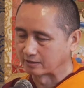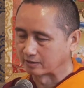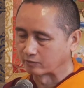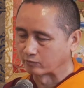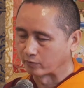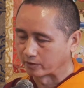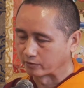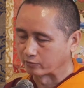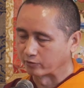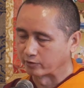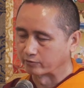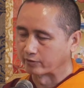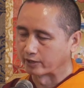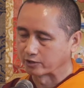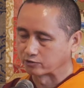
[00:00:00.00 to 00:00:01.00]
that one
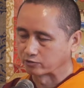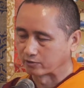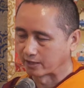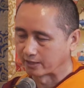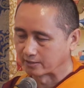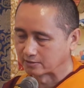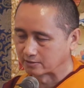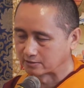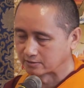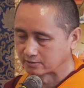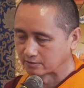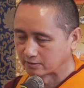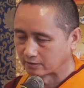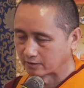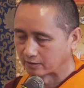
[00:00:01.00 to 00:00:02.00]
going to actualize
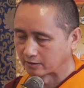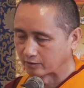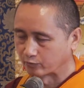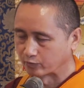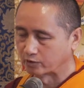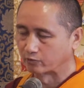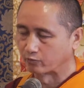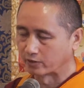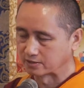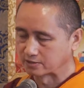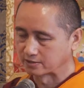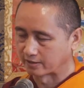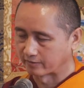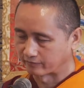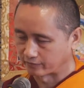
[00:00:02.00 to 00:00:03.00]
uh, within
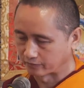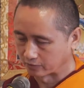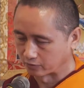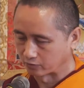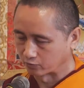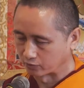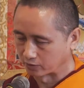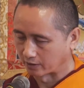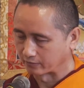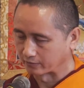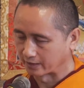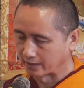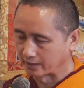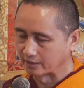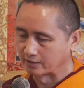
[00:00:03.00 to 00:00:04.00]
oneself, you know, without
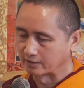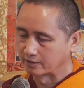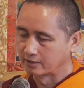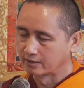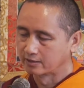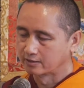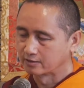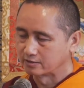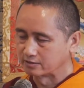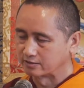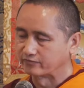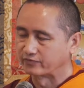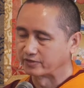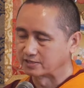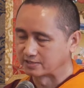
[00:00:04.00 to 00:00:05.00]
any
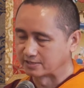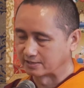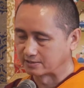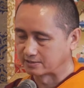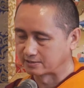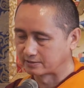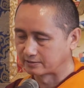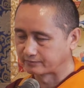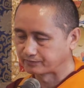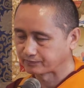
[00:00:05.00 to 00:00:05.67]
differences.